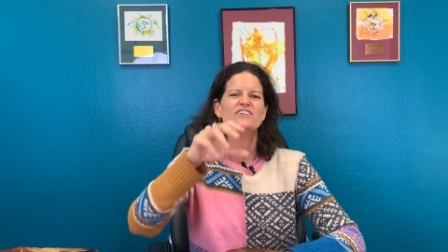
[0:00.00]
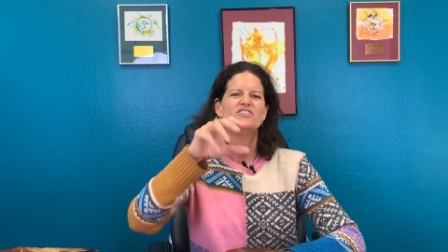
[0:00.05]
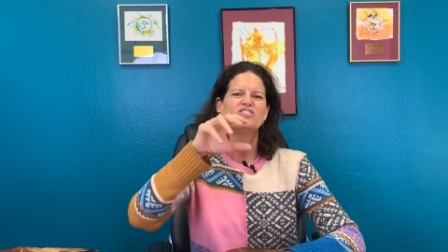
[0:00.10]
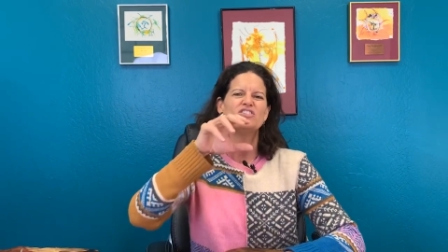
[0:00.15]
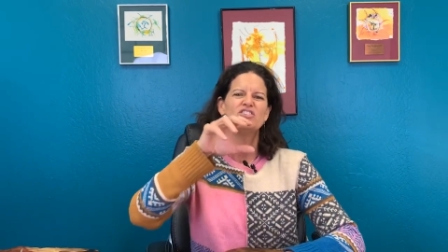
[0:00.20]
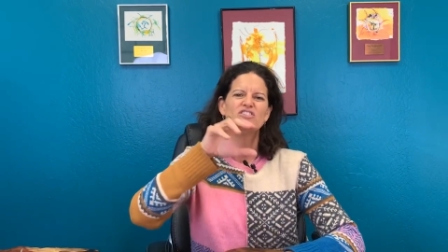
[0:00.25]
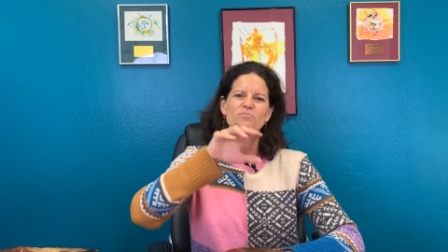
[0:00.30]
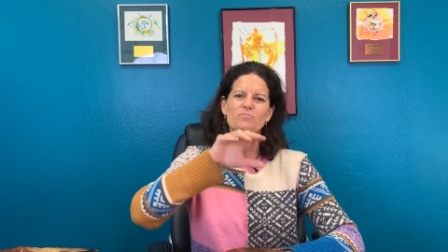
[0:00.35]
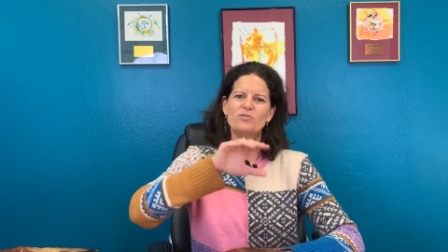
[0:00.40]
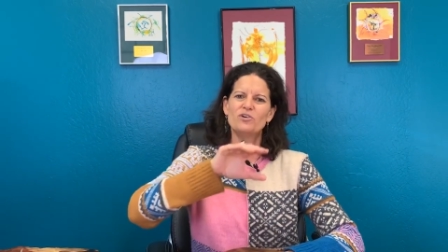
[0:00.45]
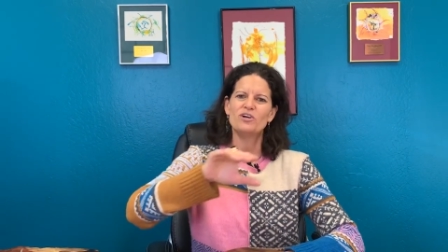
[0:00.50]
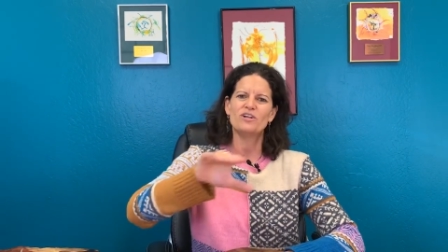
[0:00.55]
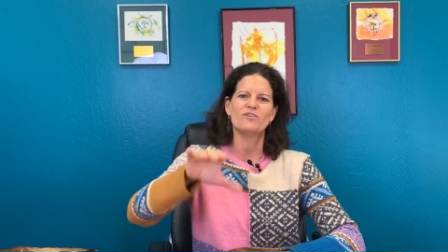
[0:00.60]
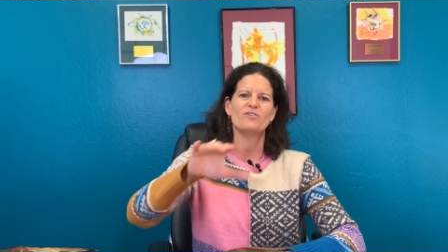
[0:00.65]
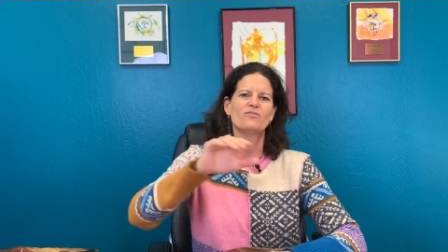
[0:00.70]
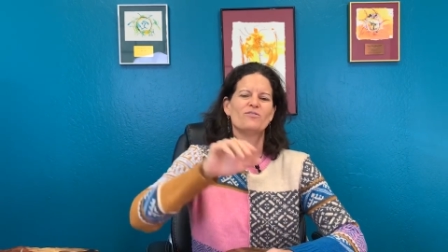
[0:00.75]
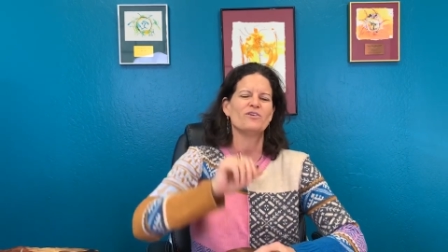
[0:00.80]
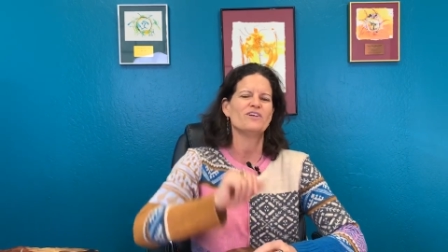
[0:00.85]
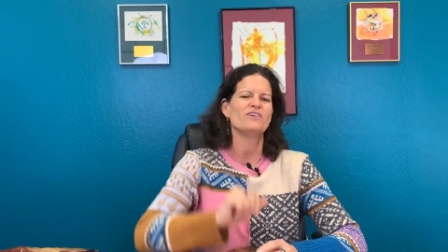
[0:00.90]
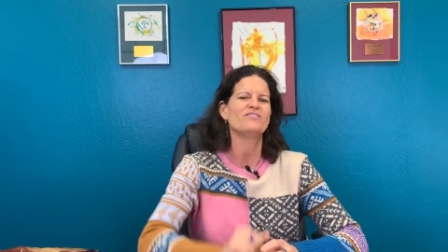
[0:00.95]
Just put
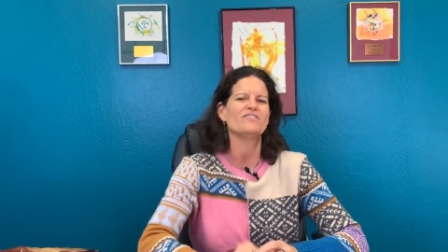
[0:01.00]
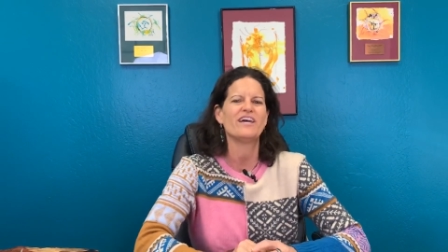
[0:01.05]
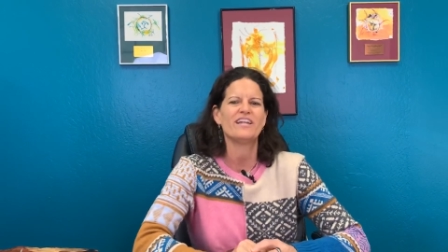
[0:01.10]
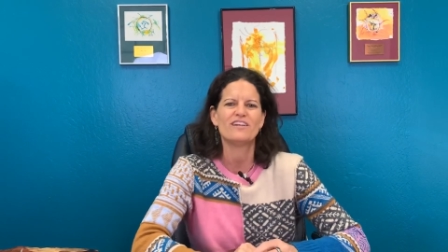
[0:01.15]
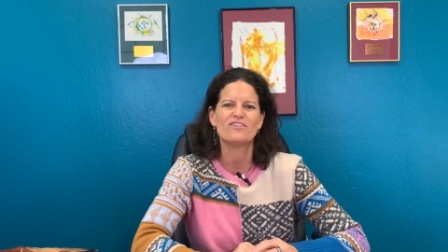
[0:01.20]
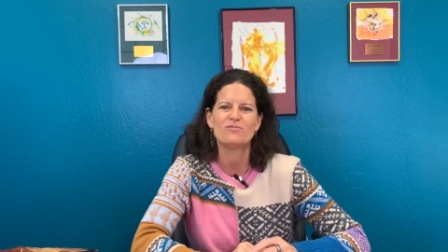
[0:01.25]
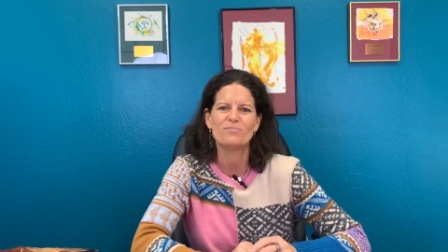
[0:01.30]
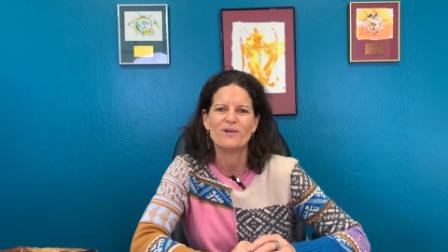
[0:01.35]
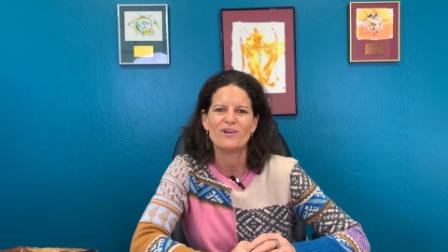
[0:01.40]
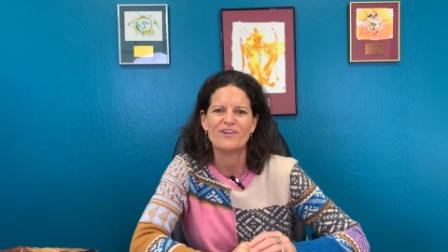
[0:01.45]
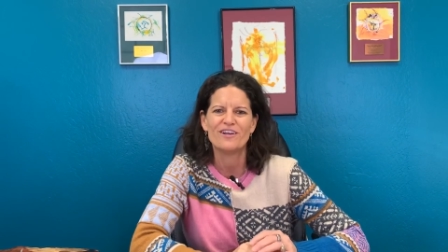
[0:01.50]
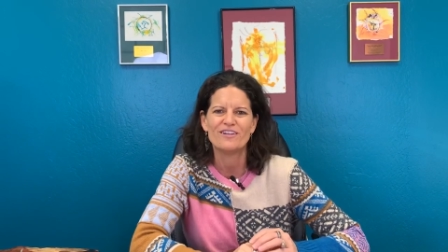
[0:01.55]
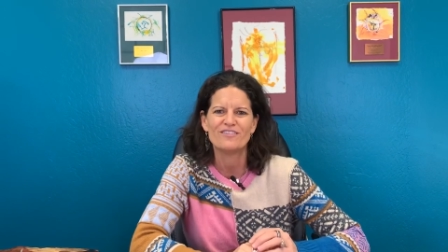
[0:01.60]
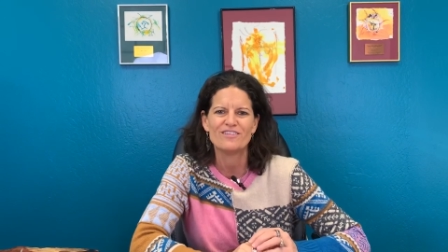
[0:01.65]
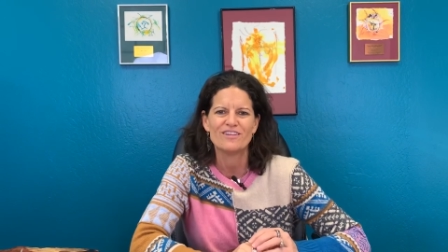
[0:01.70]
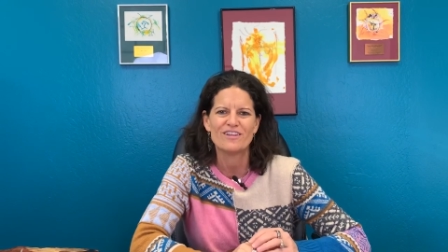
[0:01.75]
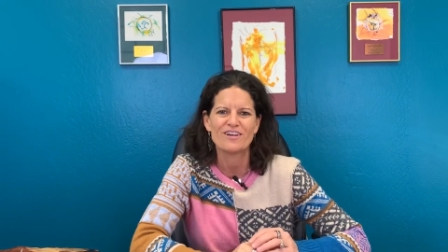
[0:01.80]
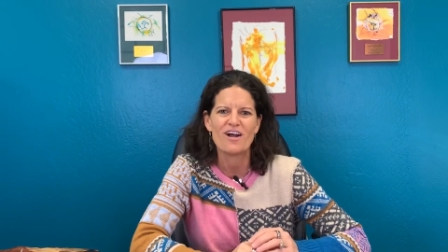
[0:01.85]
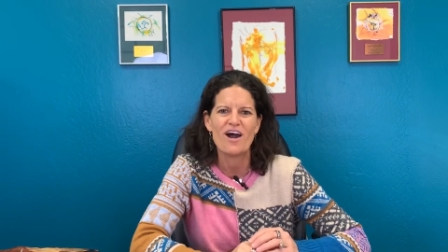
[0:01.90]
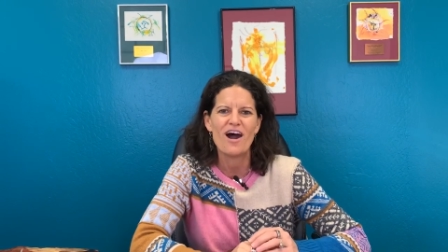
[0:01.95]
reset experience
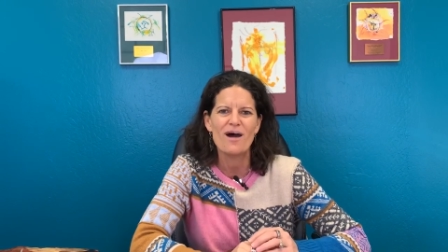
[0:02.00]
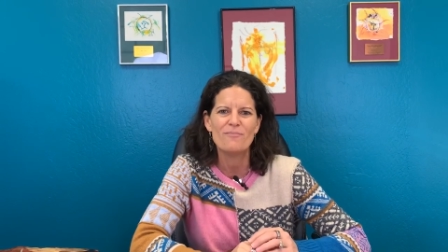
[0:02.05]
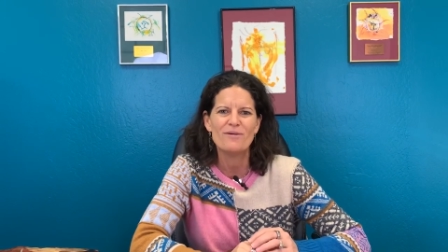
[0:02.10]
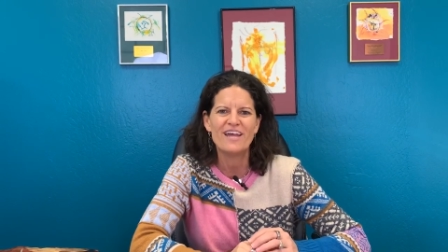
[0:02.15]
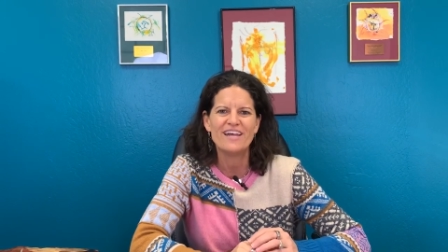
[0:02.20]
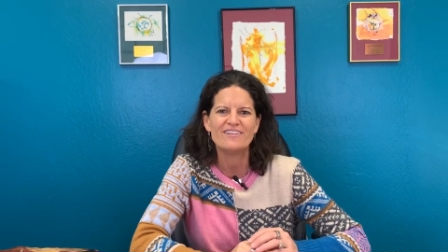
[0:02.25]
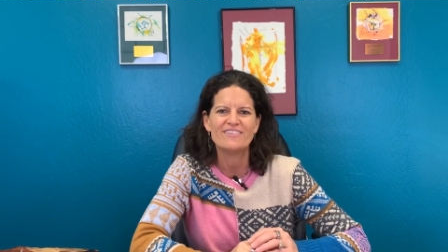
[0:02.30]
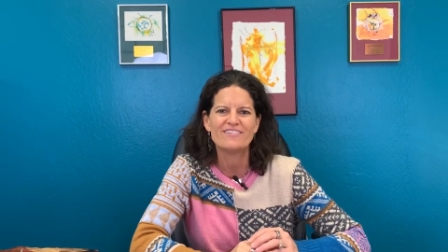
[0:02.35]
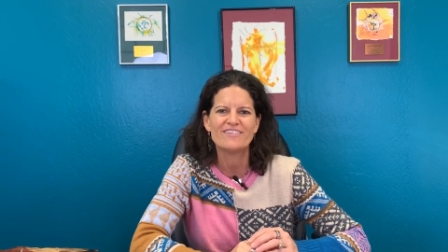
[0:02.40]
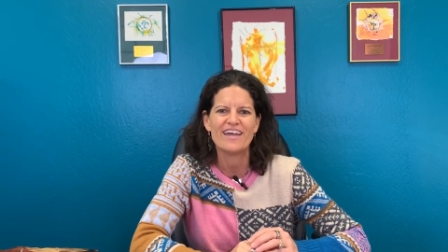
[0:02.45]
in the comments,